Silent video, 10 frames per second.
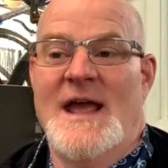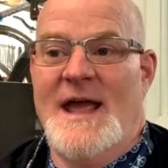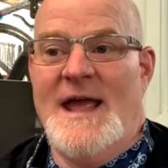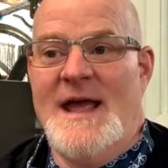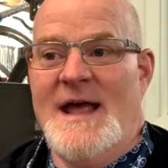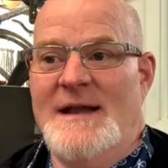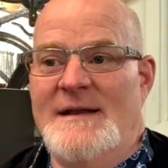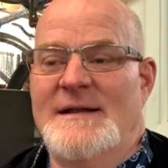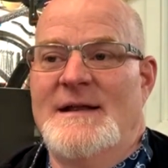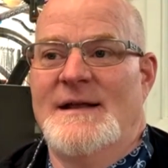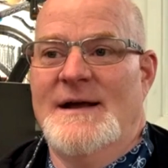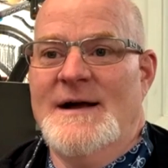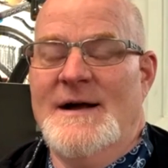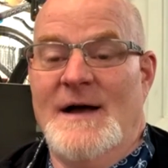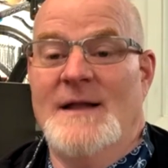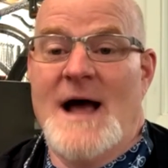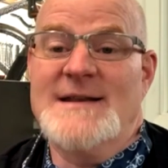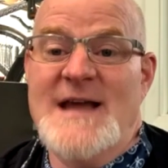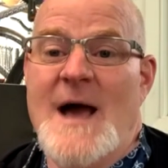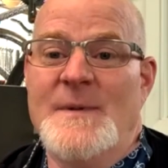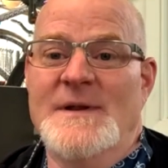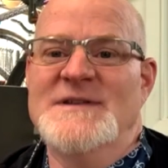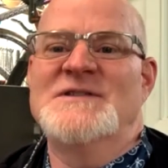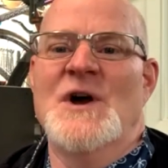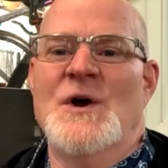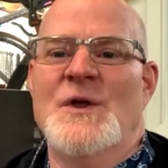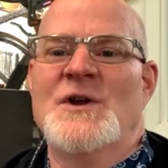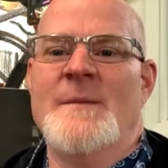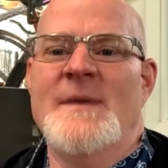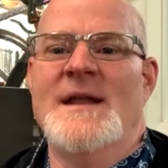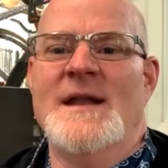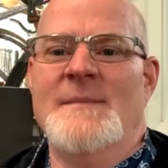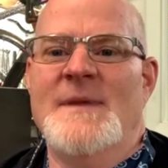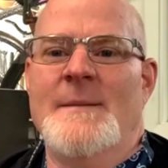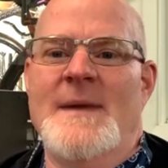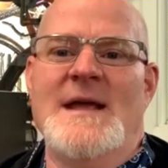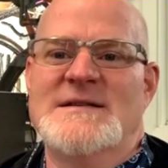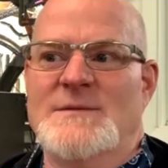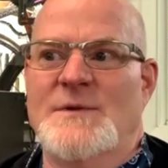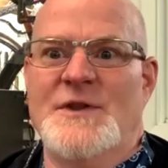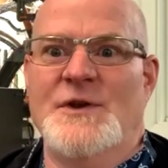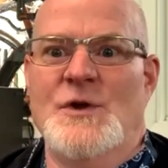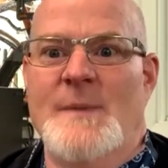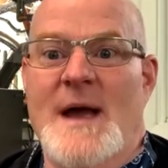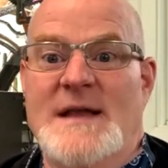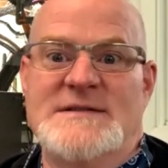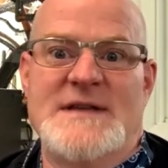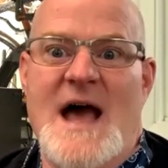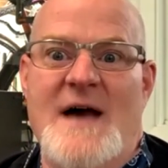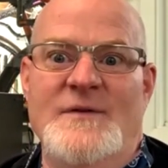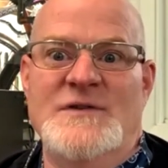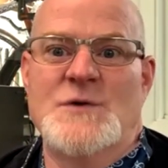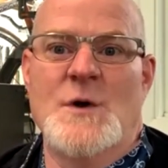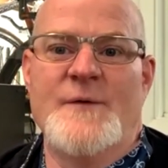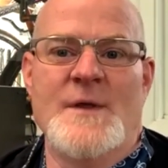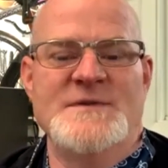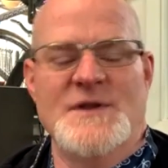and uh, a lot's happened. So they'll come in and be amazed at what the new bikes have in store for them.